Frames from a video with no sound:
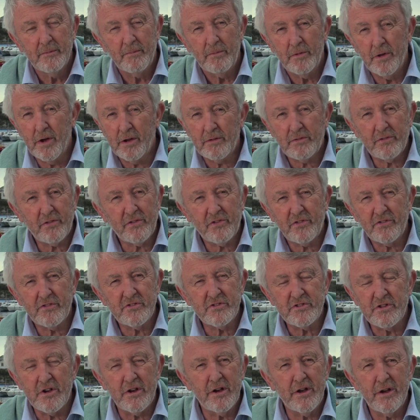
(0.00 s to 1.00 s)
not
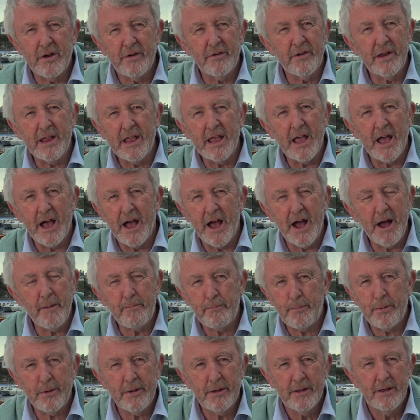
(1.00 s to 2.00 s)
stirring
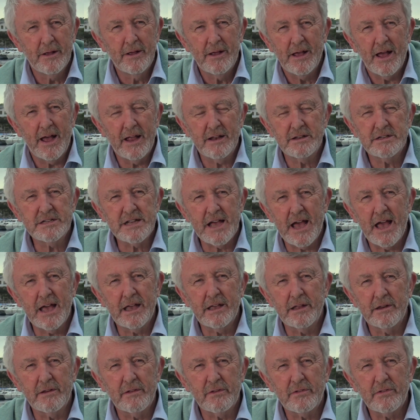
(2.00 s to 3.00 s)
up
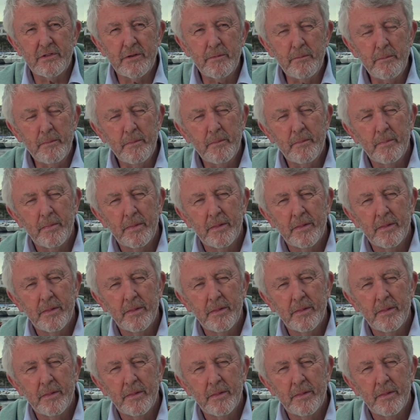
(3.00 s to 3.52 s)
antagonism,